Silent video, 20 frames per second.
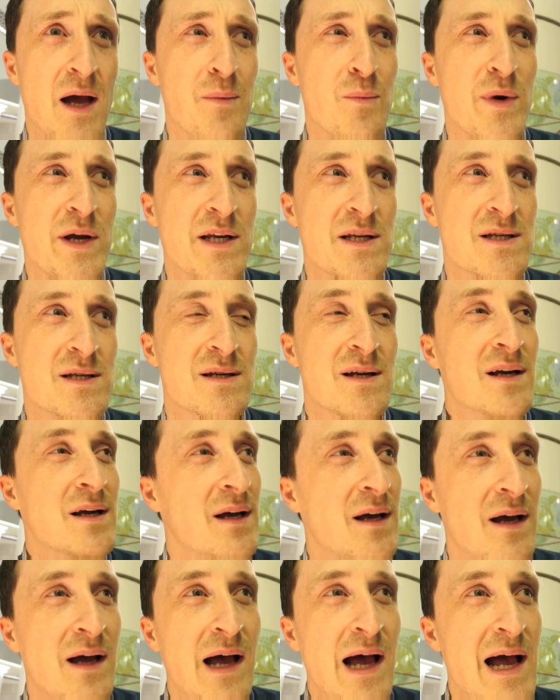which,
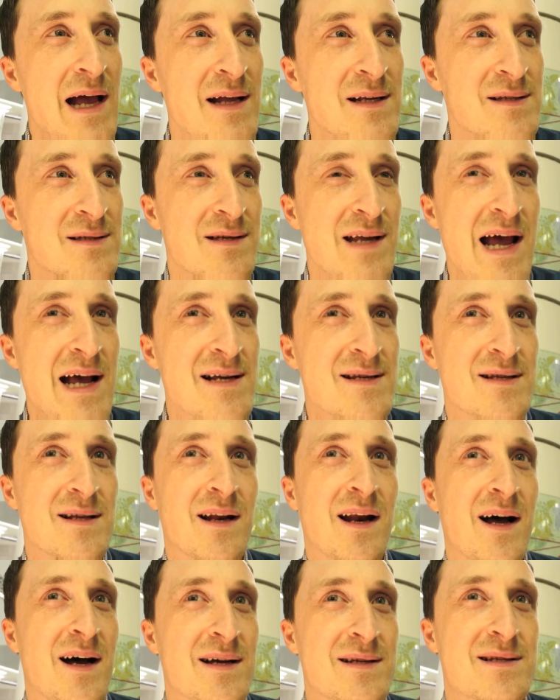as the
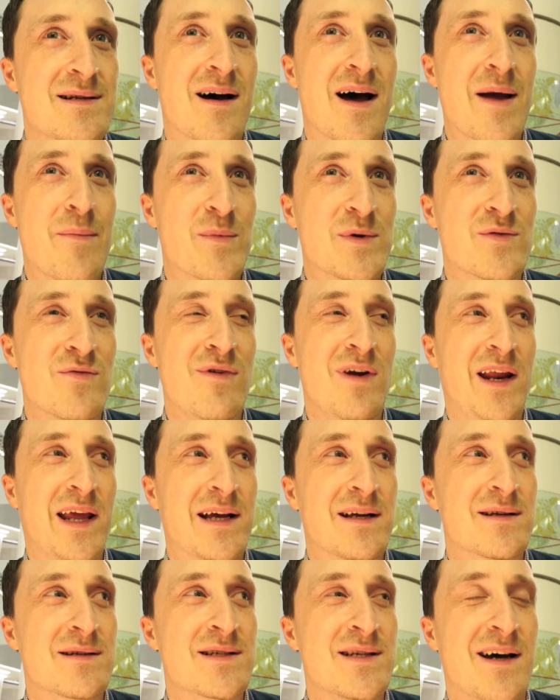last time, was really
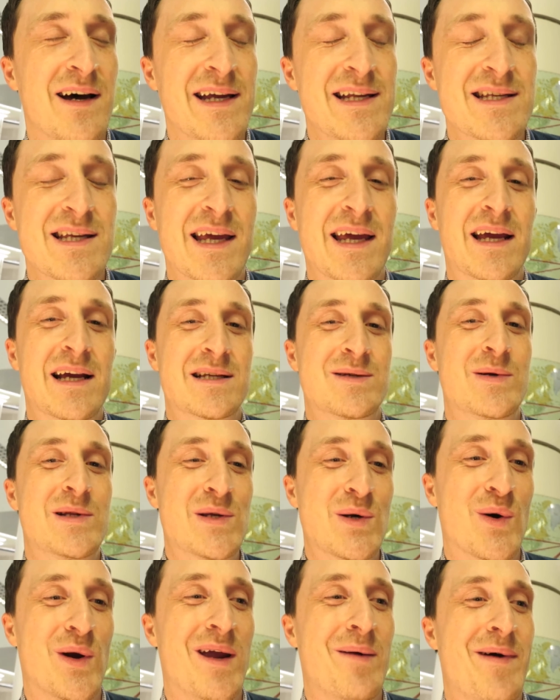exciting because we're
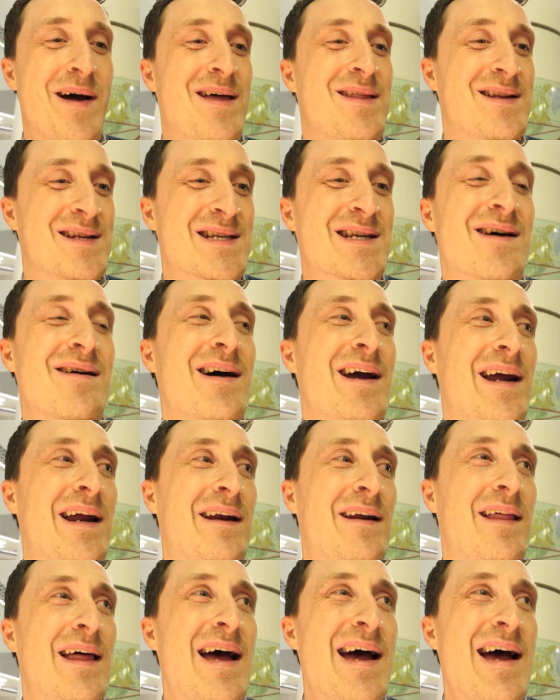talking about the design of the